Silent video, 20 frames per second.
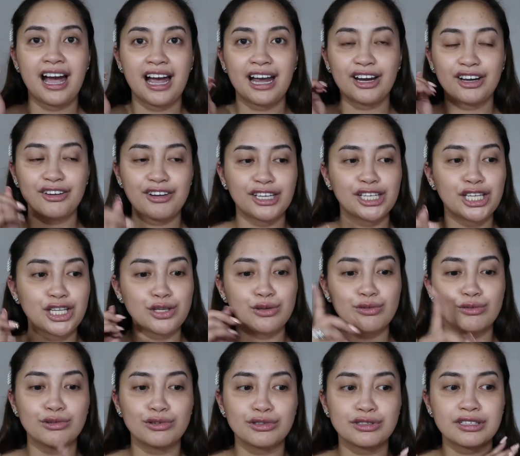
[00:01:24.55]
I already
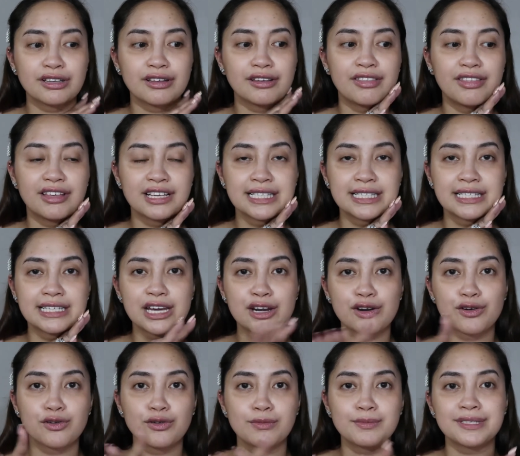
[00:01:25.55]
use the
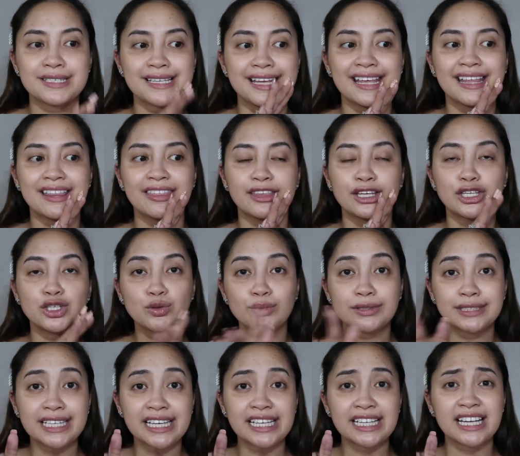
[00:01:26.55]
serums and the new
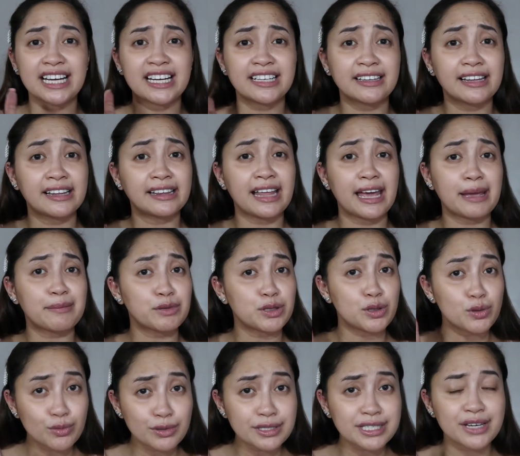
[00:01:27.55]
skincare that I'm
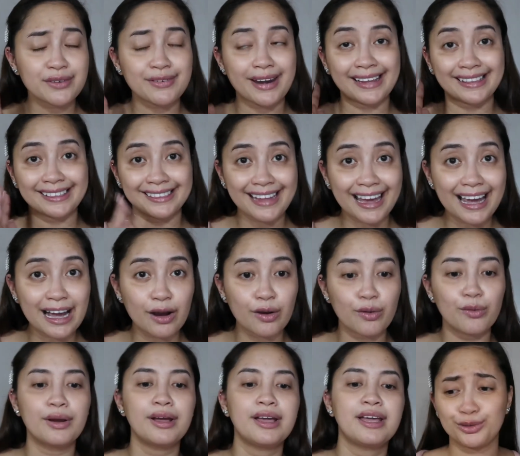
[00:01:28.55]
using right
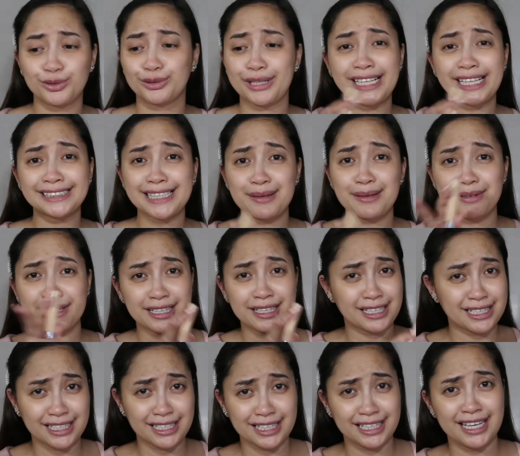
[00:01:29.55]
now. So, next time,
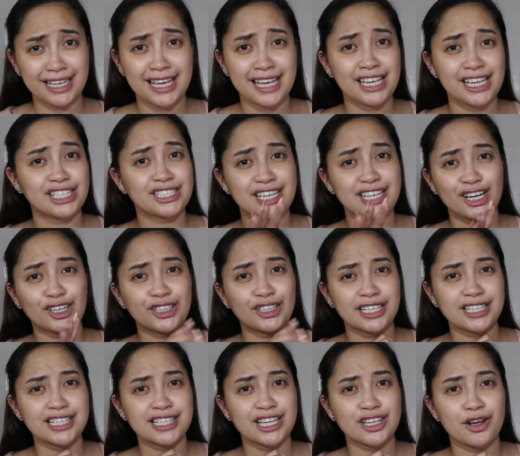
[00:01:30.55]
i-share ko
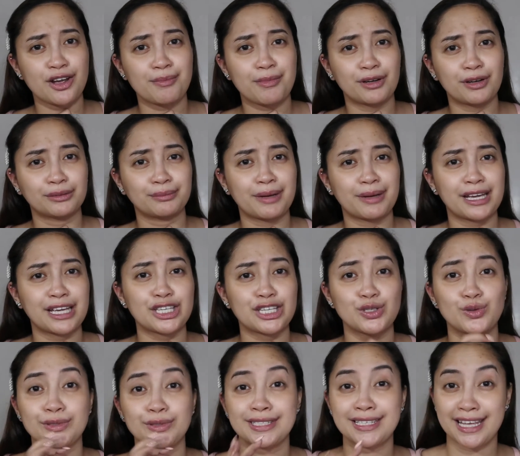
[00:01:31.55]
lang sa inyo about my
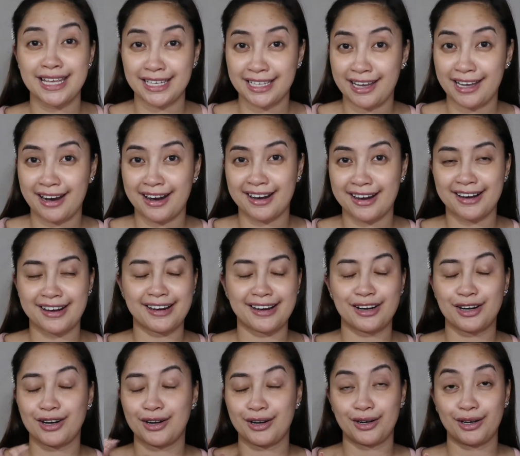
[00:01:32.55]
new skincare
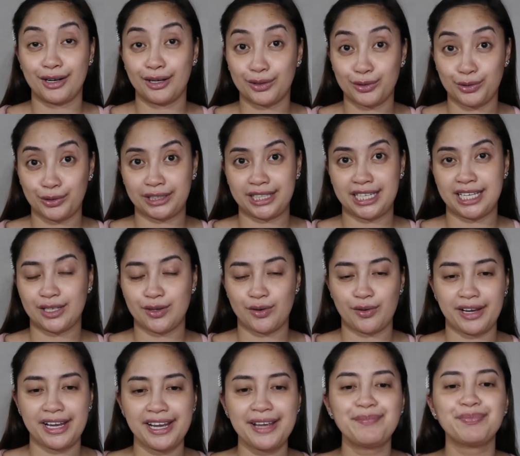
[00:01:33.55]
routine,
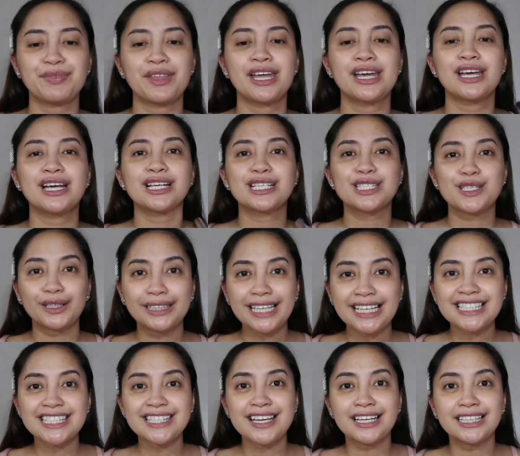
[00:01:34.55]
okay? So
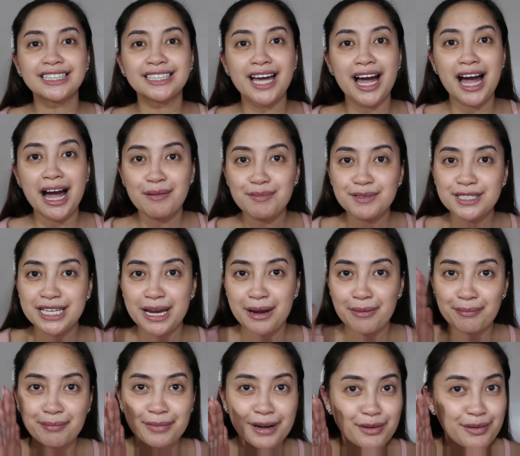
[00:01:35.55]
let's start up.
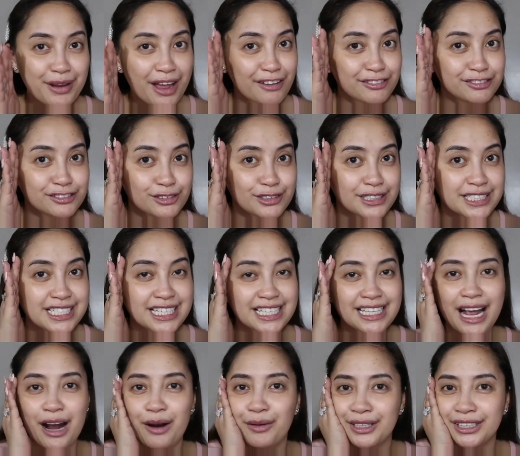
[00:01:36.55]
Syempre, we have to conceal
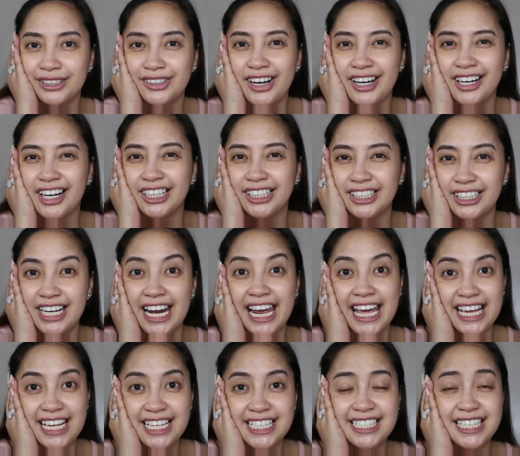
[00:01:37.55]
our dark under
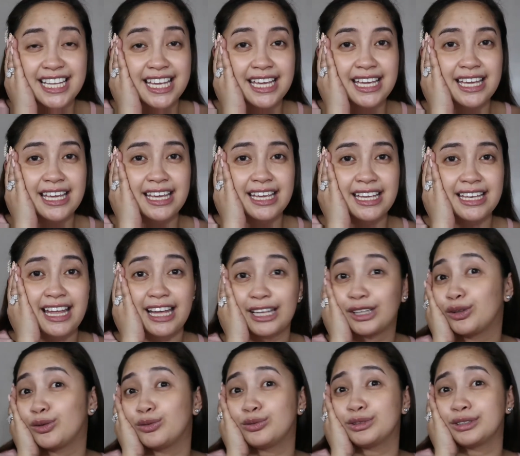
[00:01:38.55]
eyes, and I
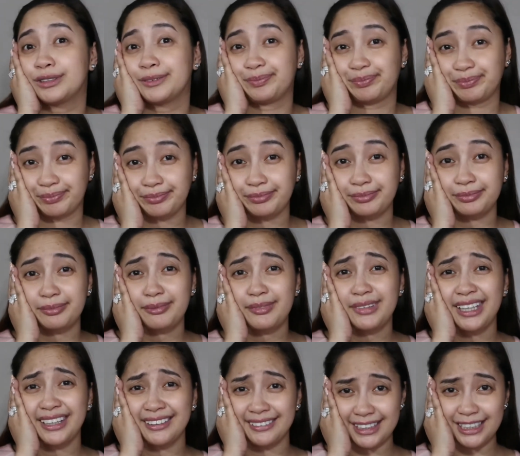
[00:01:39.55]
don't
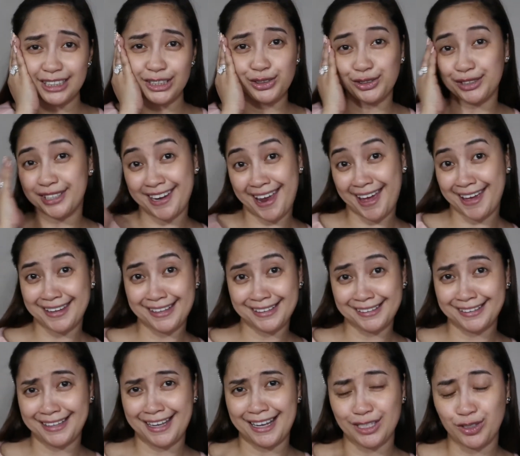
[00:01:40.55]
need to deny it
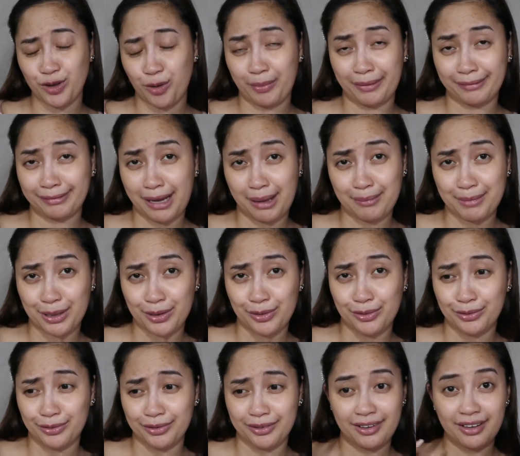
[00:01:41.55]
na sobrang dami
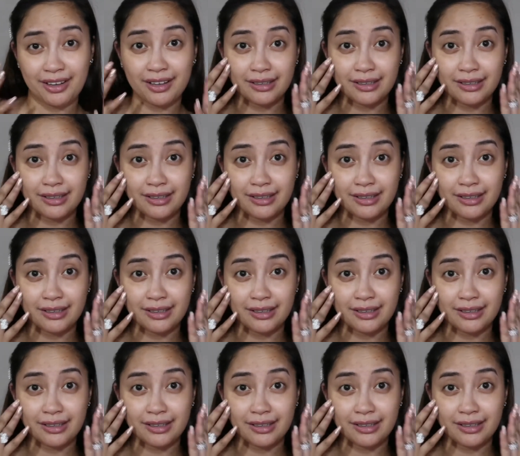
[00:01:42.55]
kong